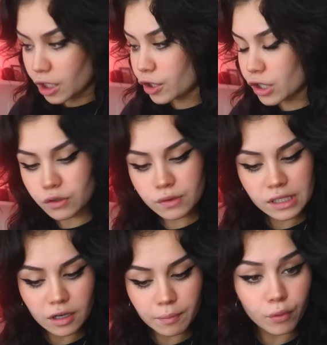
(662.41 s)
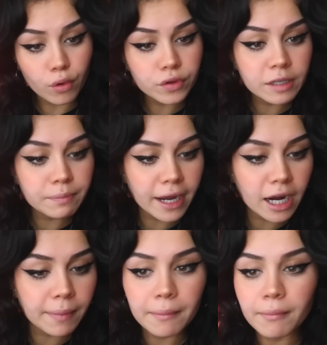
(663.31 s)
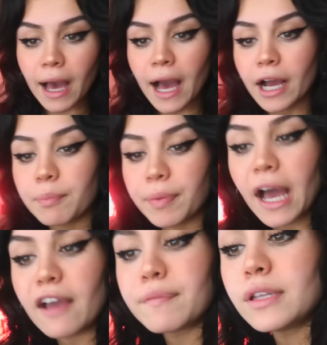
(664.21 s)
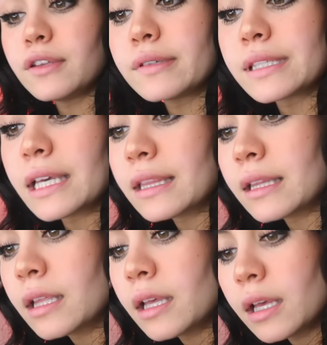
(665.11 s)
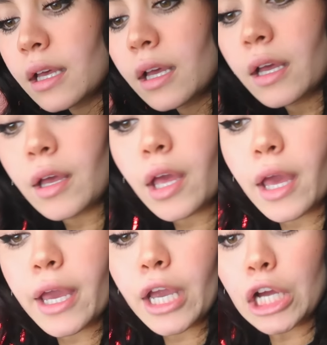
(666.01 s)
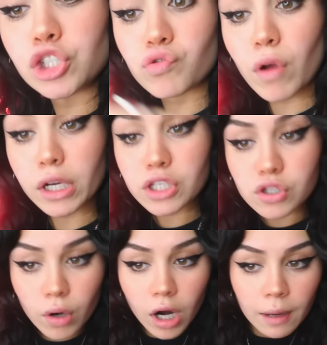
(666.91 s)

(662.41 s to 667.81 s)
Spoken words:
You could use either Boldly Bare by MAC, but I've been using a drugstore